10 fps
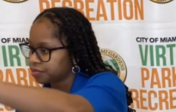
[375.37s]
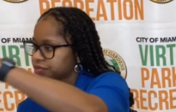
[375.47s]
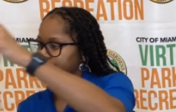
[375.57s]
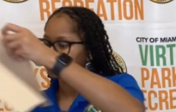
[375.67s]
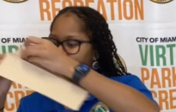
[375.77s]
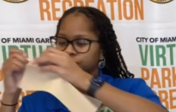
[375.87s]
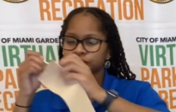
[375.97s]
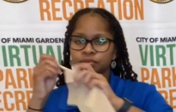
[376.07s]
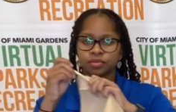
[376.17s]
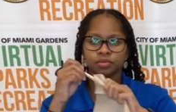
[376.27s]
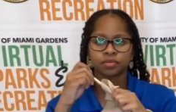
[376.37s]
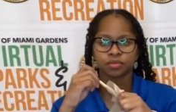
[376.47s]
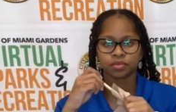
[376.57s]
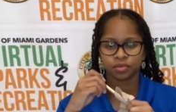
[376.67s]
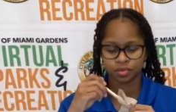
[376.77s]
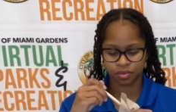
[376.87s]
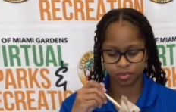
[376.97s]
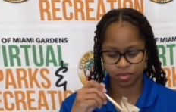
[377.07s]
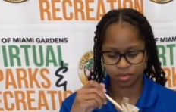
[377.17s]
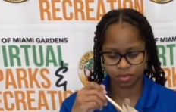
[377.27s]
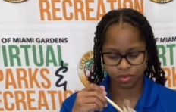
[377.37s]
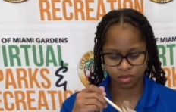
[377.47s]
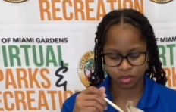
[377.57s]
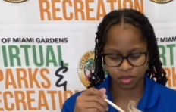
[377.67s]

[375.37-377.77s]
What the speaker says: [no speech]